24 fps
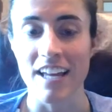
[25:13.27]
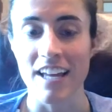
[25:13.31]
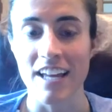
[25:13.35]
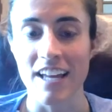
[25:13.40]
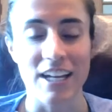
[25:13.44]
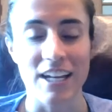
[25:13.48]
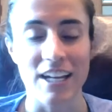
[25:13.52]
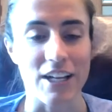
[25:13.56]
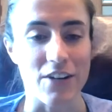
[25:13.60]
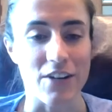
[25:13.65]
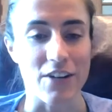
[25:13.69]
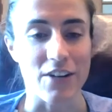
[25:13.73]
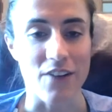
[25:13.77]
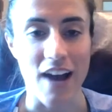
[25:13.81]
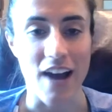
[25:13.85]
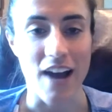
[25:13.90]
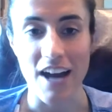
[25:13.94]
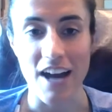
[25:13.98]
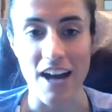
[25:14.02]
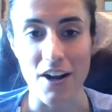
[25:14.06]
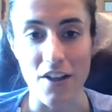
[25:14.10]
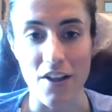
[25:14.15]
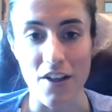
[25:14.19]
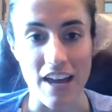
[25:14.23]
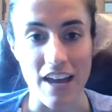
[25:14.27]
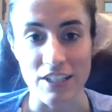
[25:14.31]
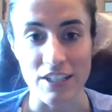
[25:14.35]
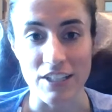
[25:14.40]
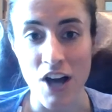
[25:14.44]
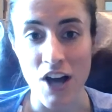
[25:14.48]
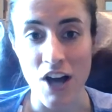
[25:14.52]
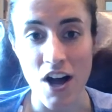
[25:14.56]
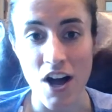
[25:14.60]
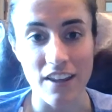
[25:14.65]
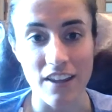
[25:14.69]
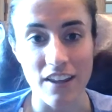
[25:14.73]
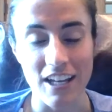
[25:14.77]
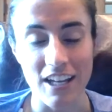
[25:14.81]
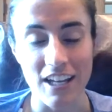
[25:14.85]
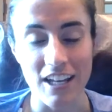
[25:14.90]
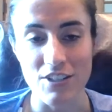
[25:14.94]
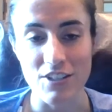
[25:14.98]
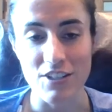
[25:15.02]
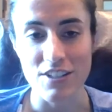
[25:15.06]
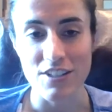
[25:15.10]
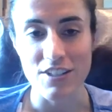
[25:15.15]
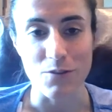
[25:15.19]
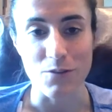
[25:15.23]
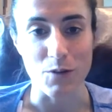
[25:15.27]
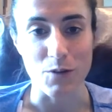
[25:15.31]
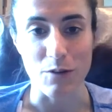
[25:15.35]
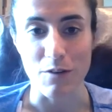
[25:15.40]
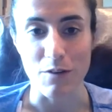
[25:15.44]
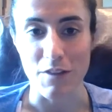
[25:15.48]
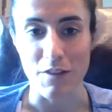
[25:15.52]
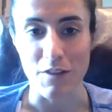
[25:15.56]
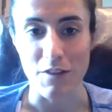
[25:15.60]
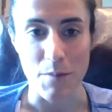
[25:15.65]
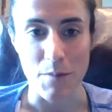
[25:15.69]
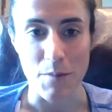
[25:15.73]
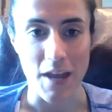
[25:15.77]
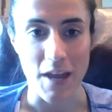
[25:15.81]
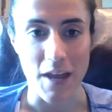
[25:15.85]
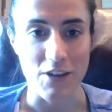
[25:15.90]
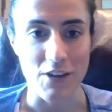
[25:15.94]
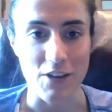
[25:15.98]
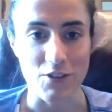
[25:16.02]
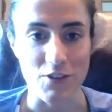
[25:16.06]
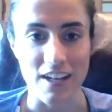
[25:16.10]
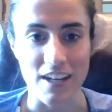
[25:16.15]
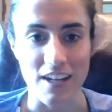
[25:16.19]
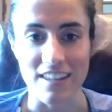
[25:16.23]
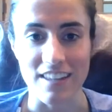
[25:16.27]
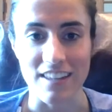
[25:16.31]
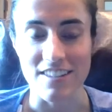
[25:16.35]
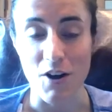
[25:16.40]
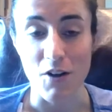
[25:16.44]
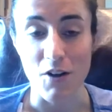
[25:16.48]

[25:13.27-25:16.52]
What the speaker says: you know, had all that knowledge to work with the patients